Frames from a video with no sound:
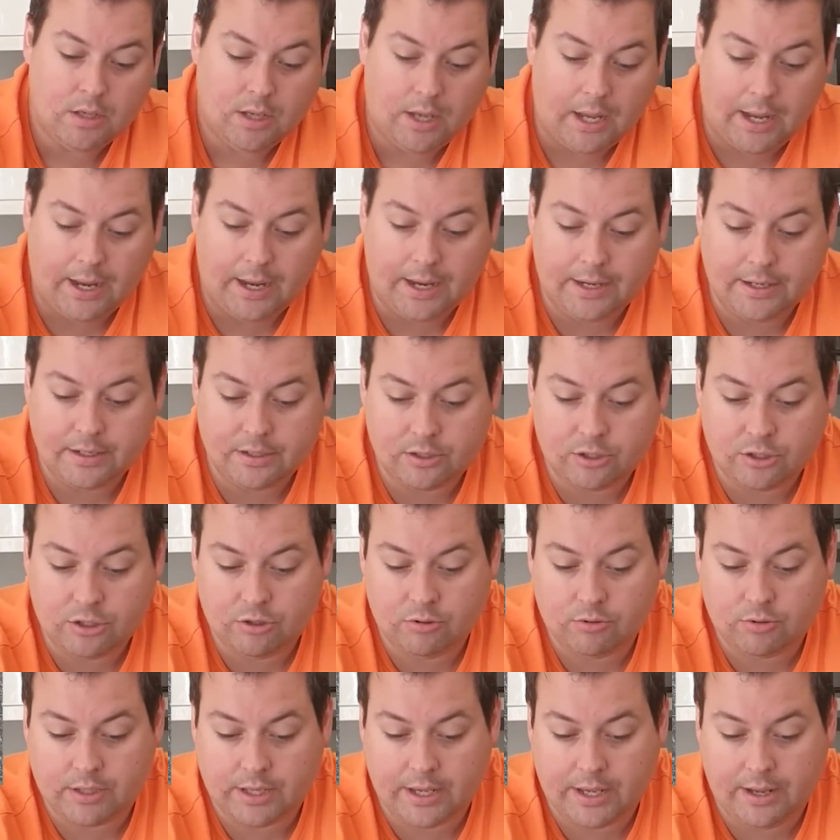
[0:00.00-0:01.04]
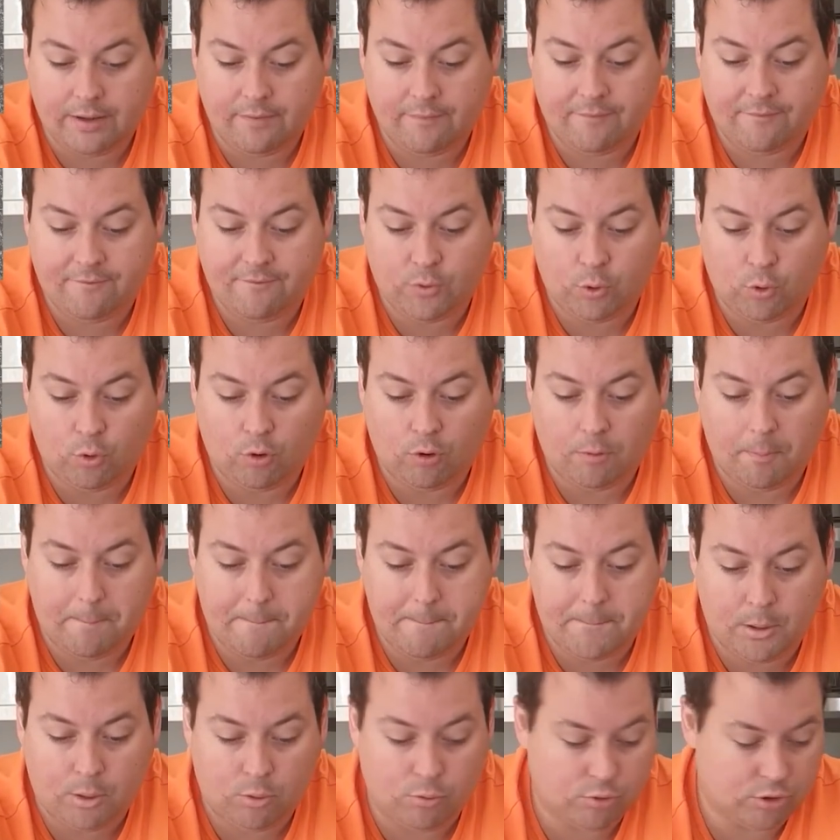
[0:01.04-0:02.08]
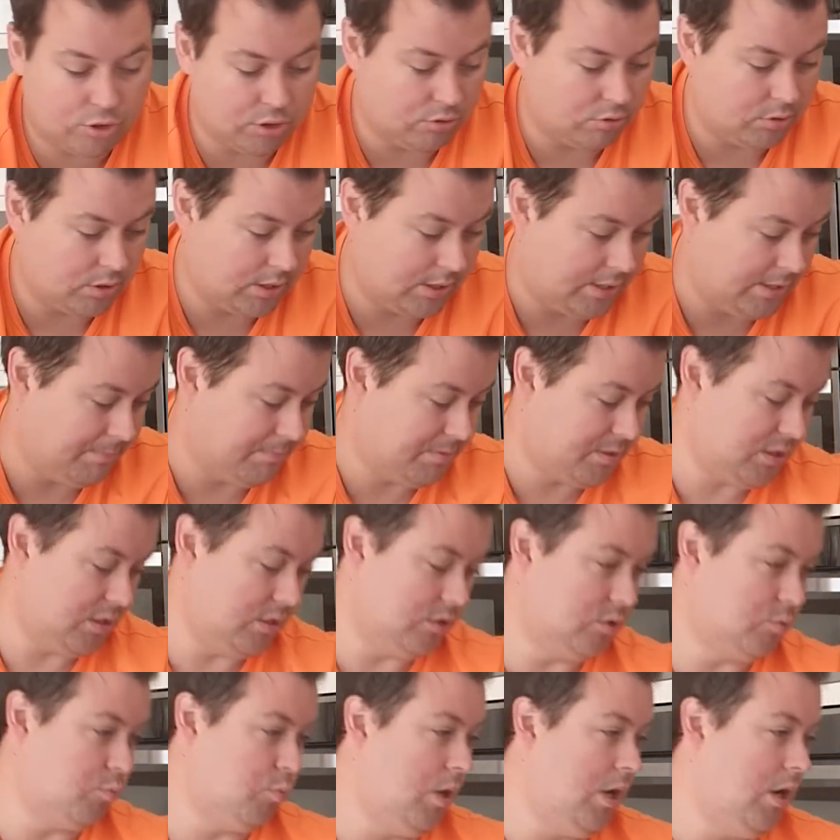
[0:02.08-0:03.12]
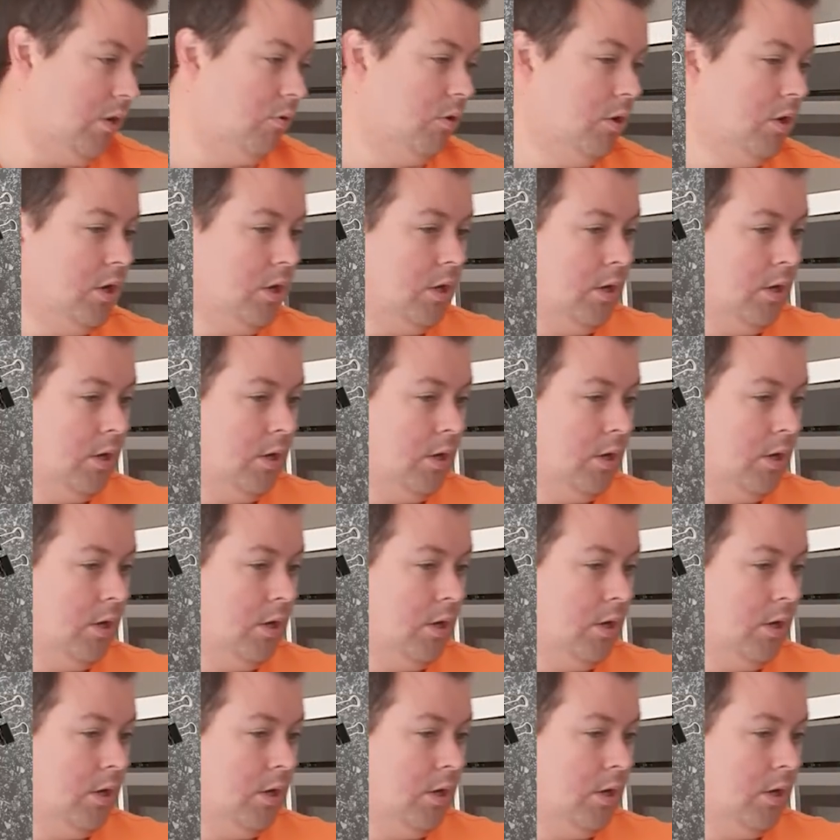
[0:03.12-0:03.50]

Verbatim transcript: and you get four bulldog clips as well.